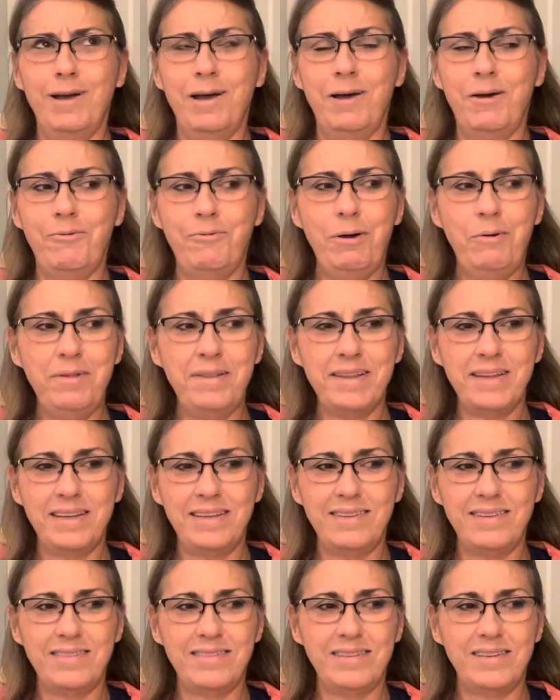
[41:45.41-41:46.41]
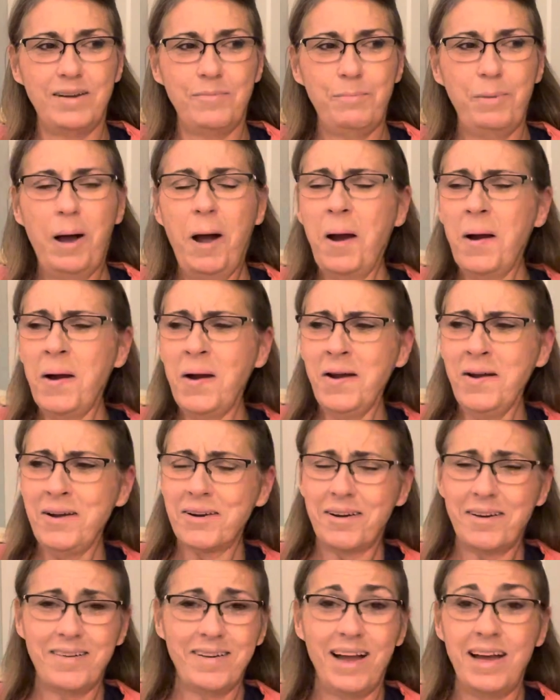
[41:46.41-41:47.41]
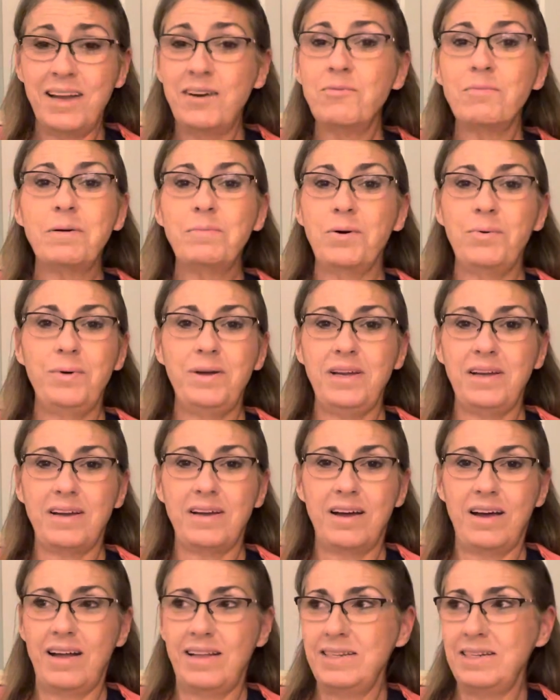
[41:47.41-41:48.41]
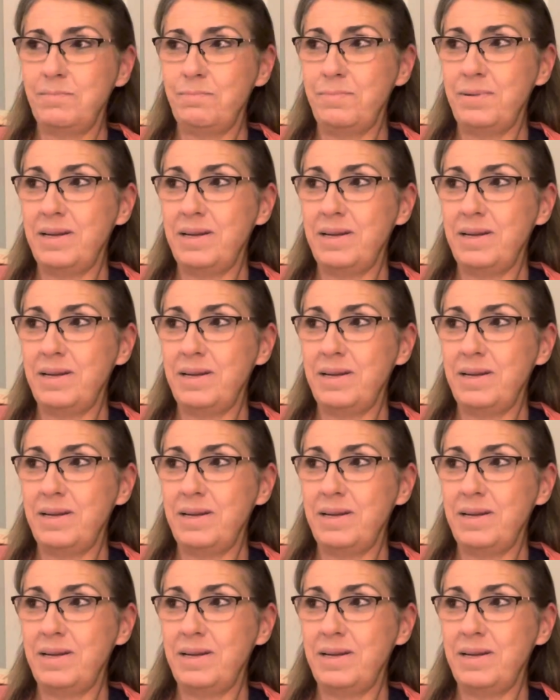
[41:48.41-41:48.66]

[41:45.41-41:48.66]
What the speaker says: what was it? A park, or I don't remember what he called it,